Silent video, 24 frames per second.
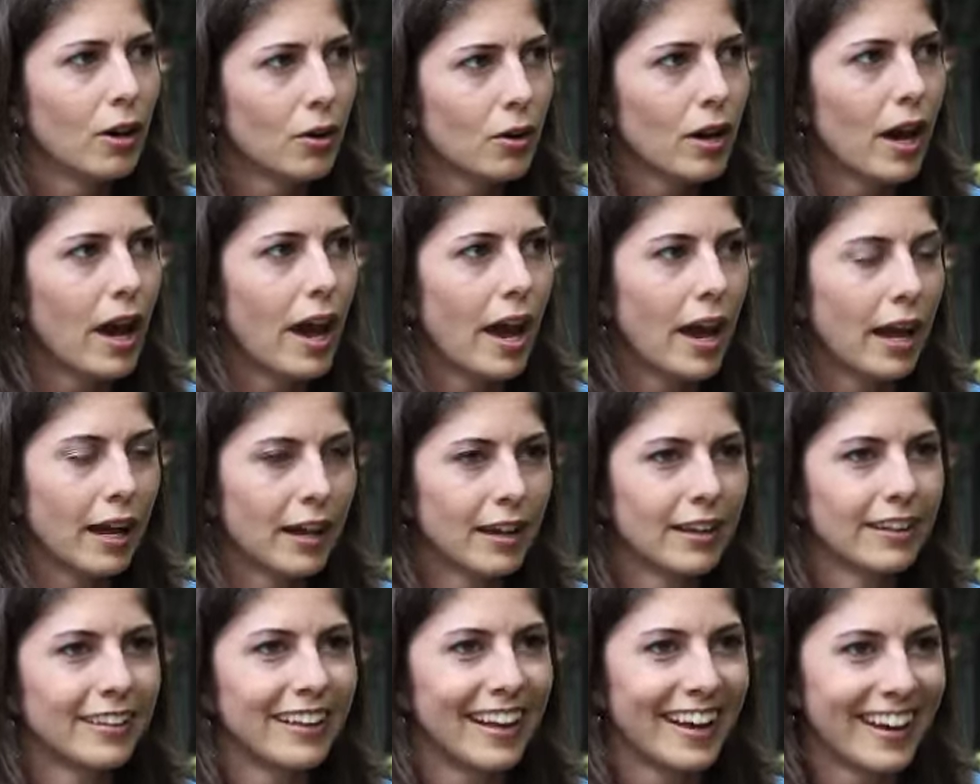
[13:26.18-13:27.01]
okay,
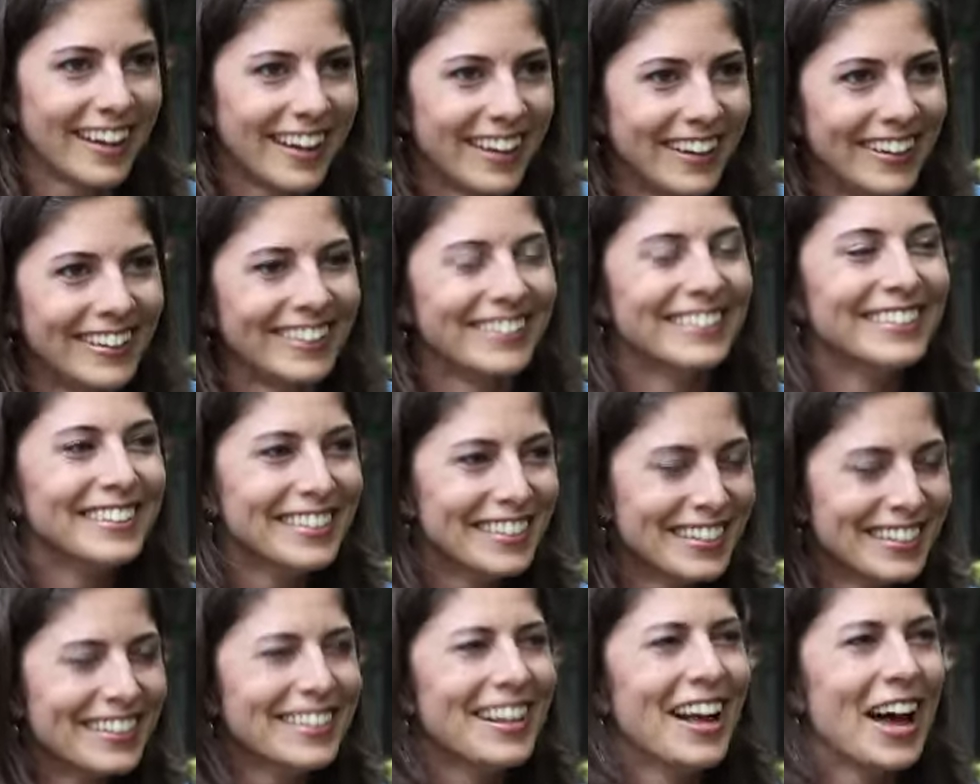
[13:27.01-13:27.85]
like,
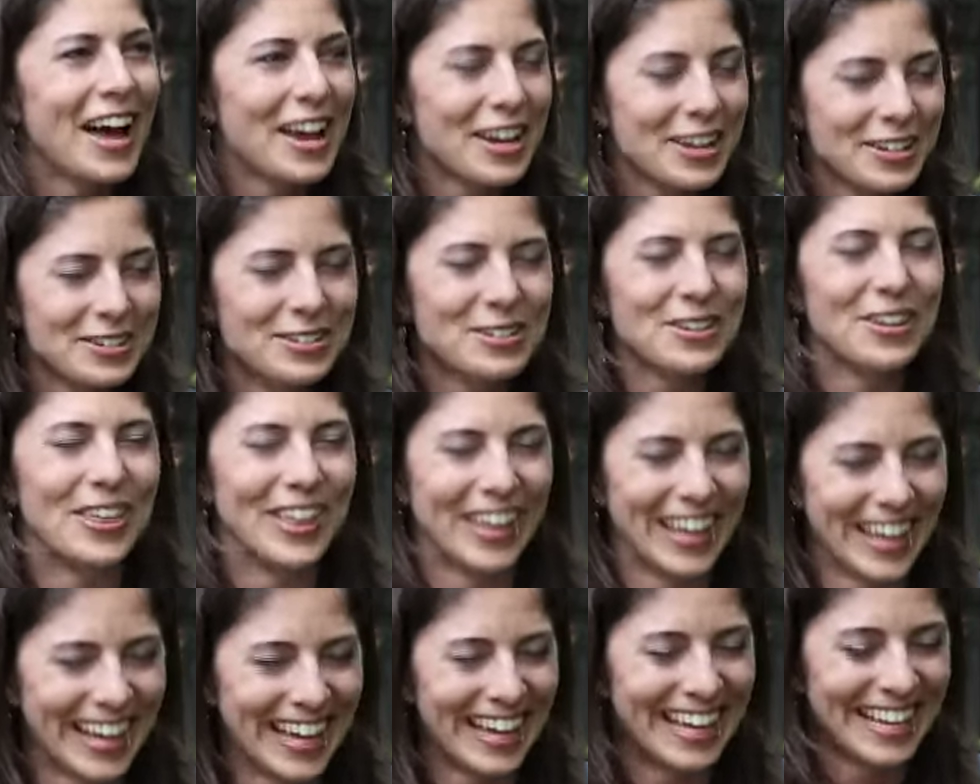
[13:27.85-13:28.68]
I can do
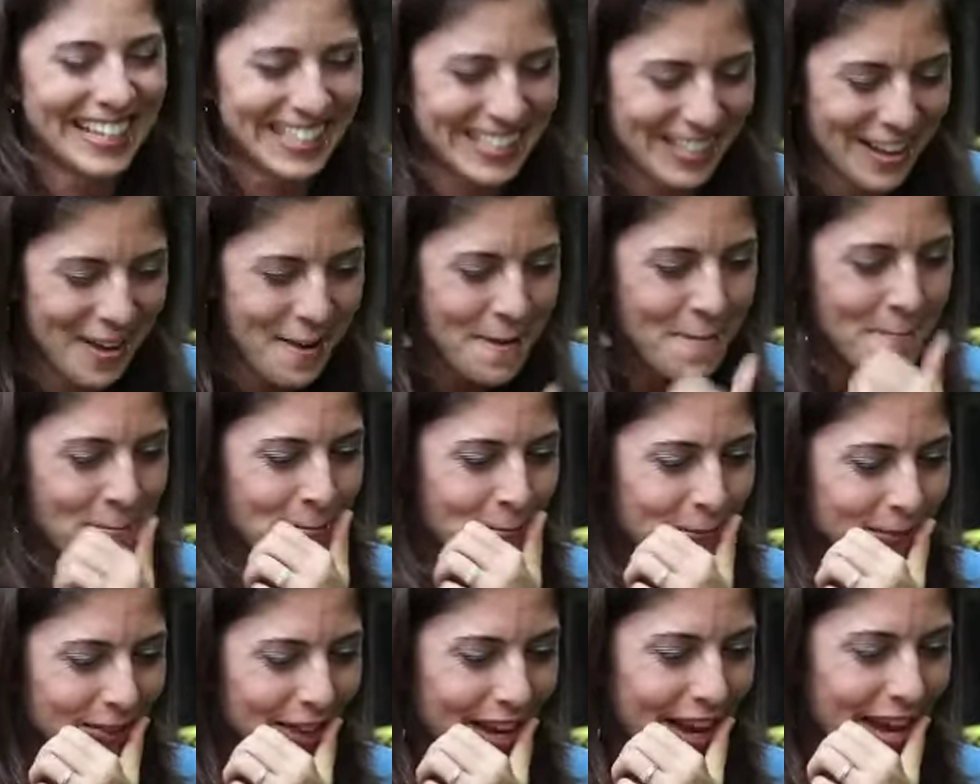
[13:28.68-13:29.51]
this.
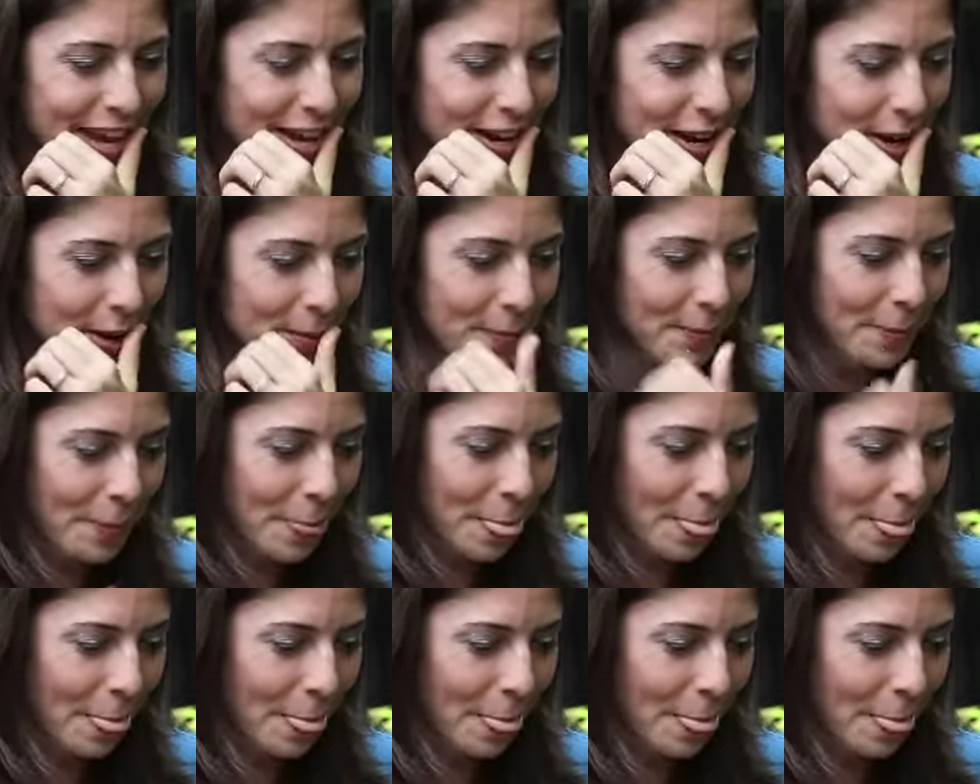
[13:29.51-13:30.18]
And